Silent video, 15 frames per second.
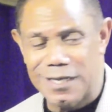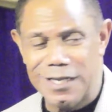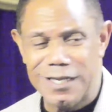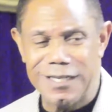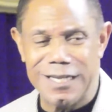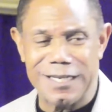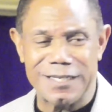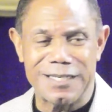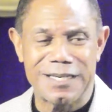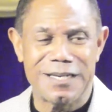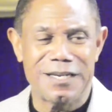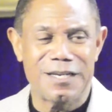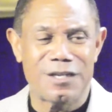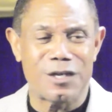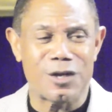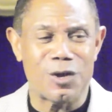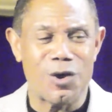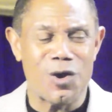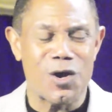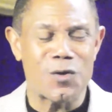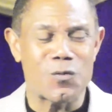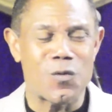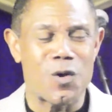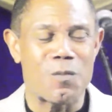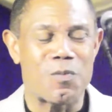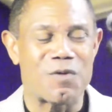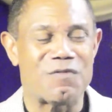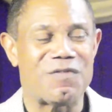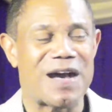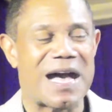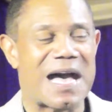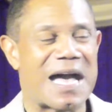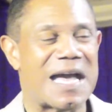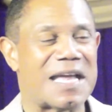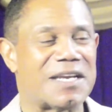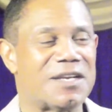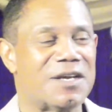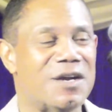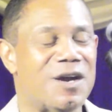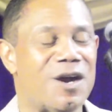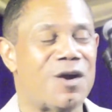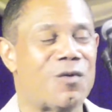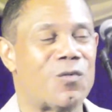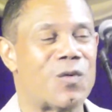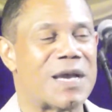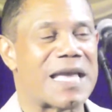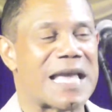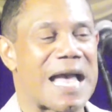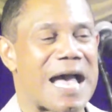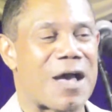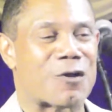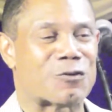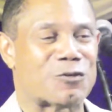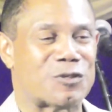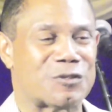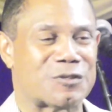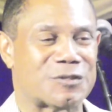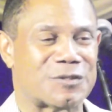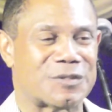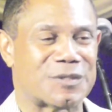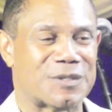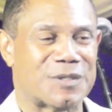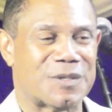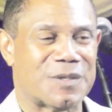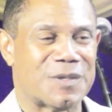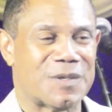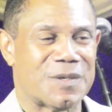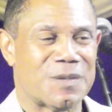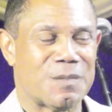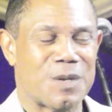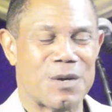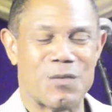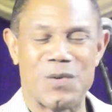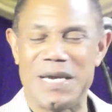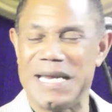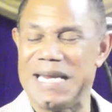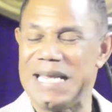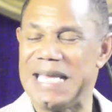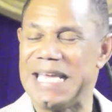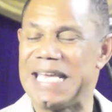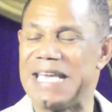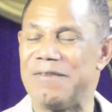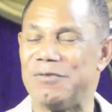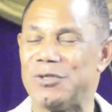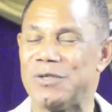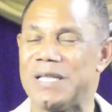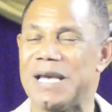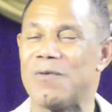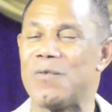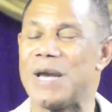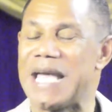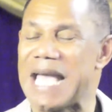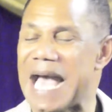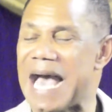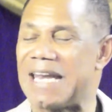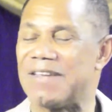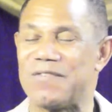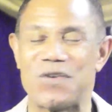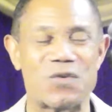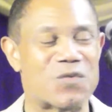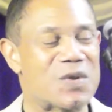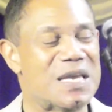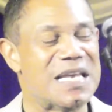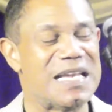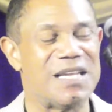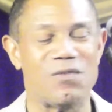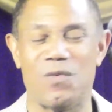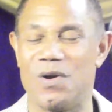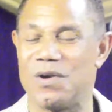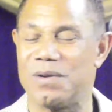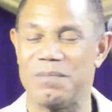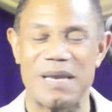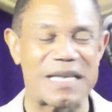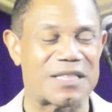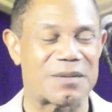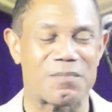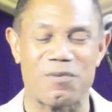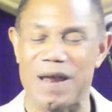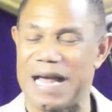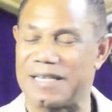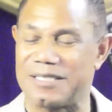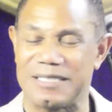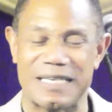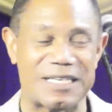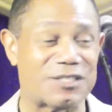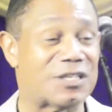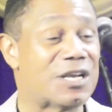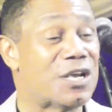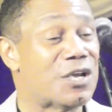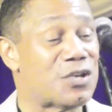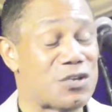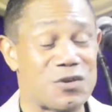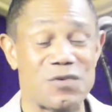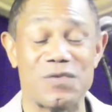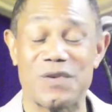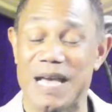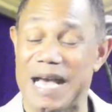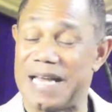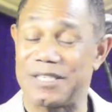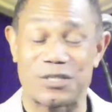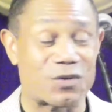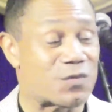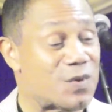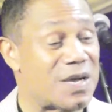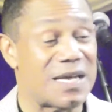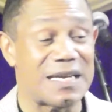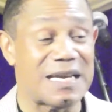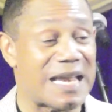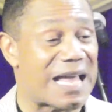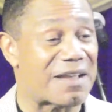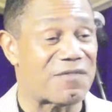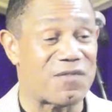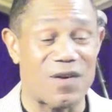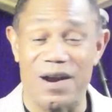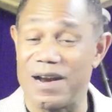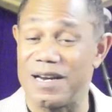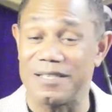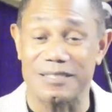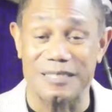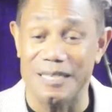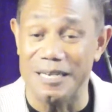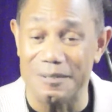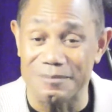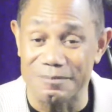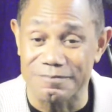that the Lord won't provide a way out. But when he gives you that way out, if you really want to make the process, you've got to run like Forrest Gump.